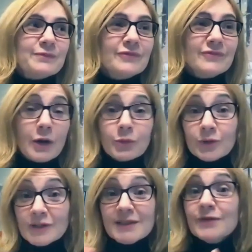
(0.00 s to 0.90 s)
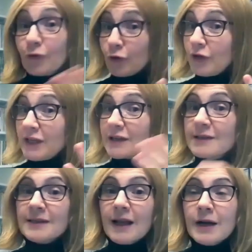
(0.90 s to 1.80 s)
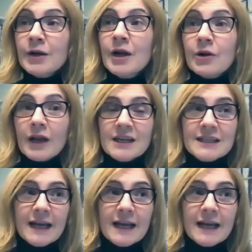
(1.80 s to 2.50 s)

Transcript: downwards for years now, right?